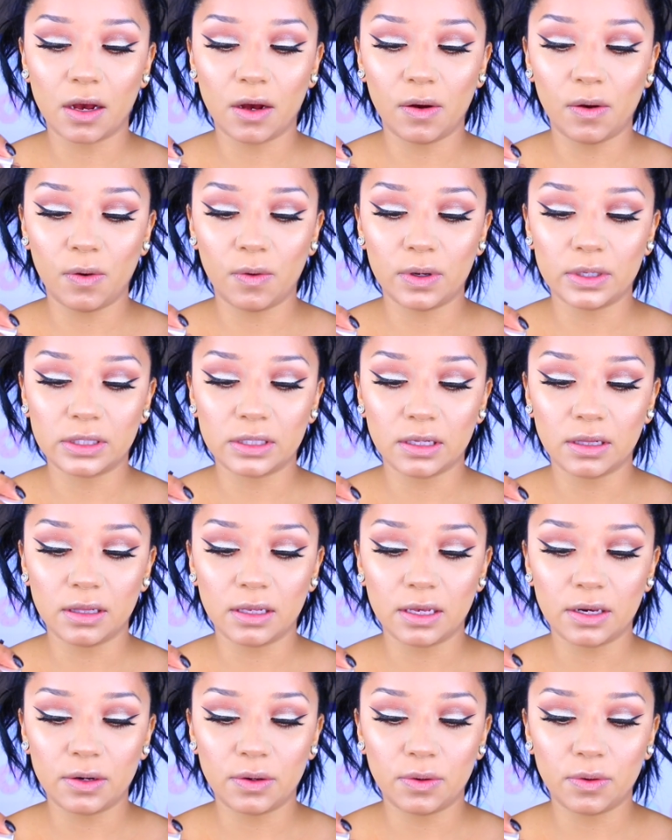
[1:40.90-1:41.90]
oh, it's a
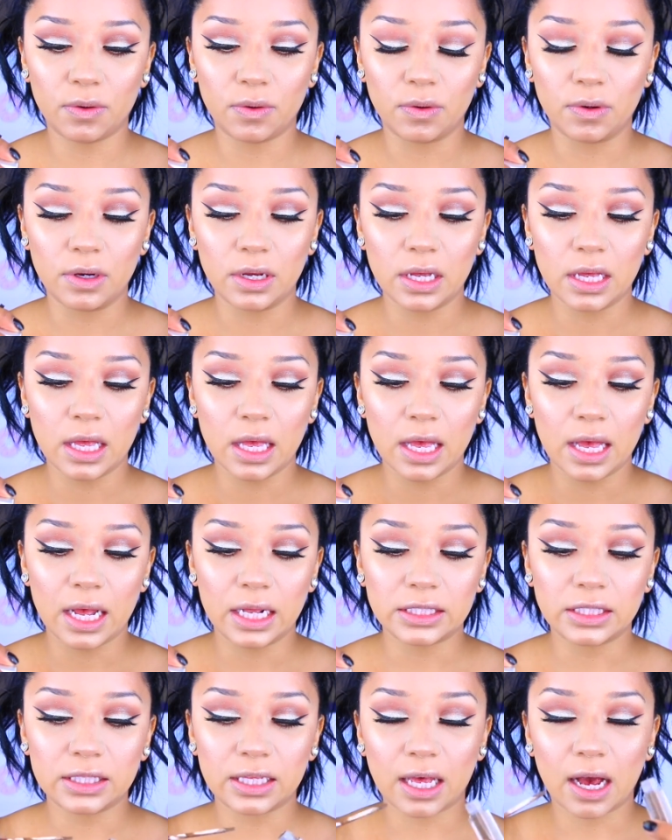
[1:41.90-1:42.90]
little,
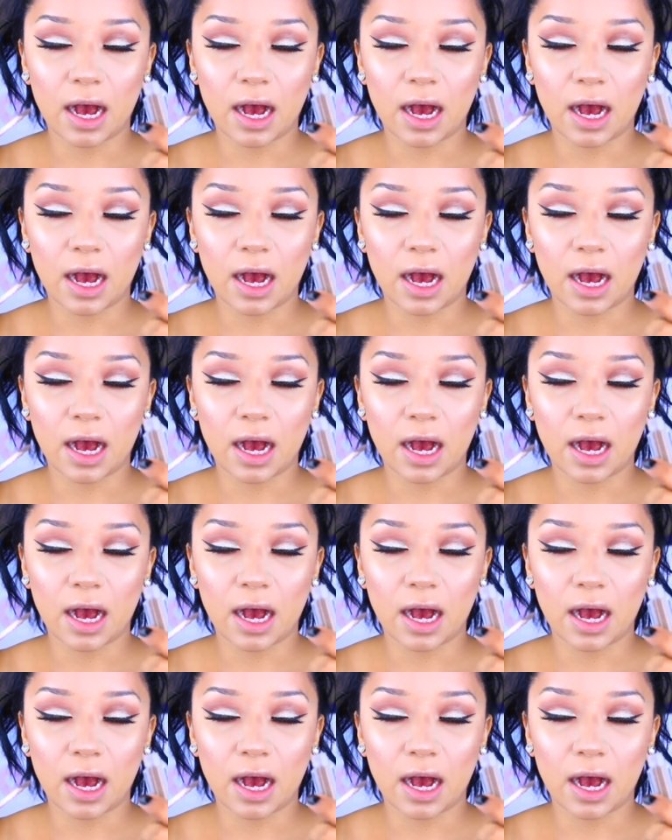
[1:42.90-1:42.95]
it's